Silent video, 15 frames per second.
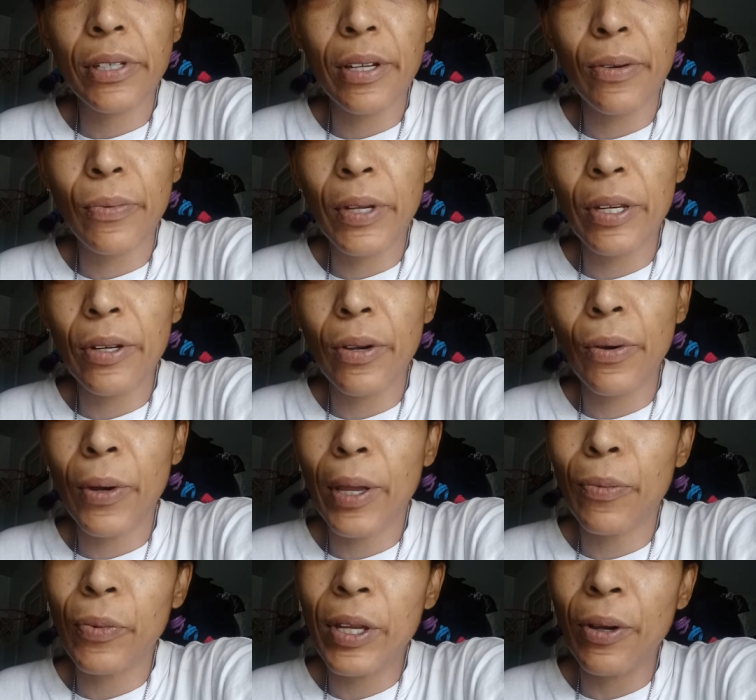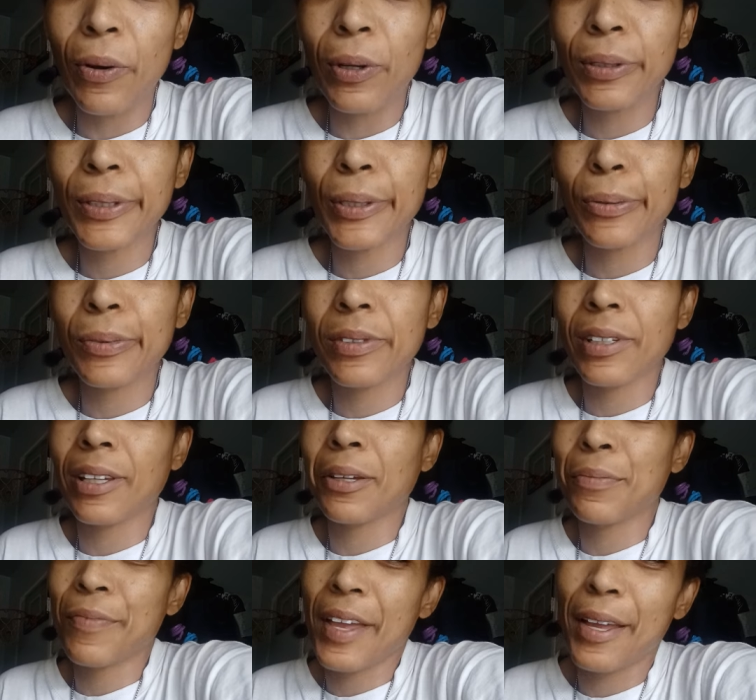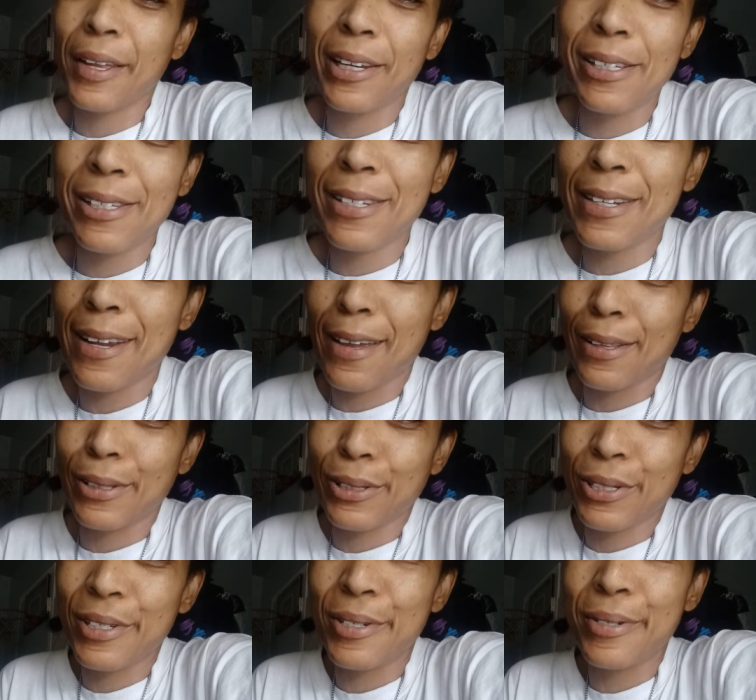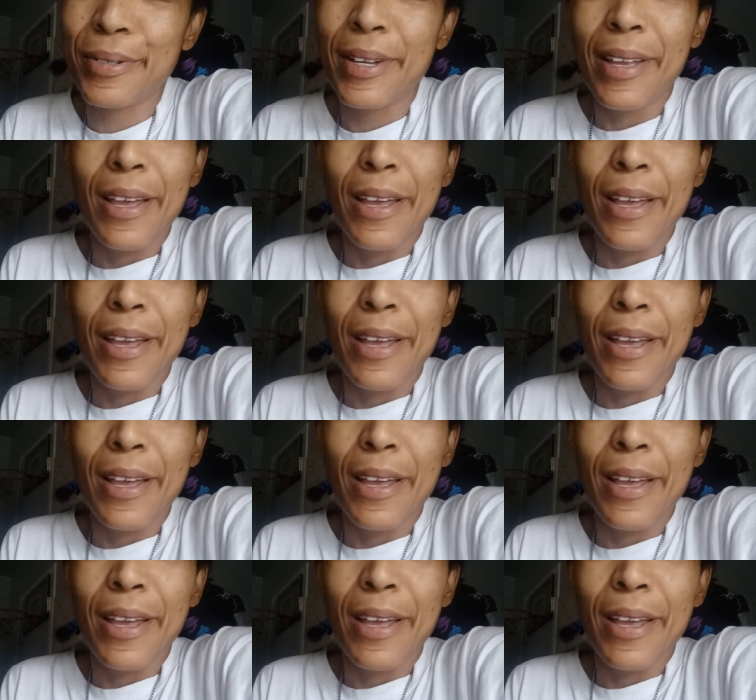Yeah, we know. And we also took advantage of that too.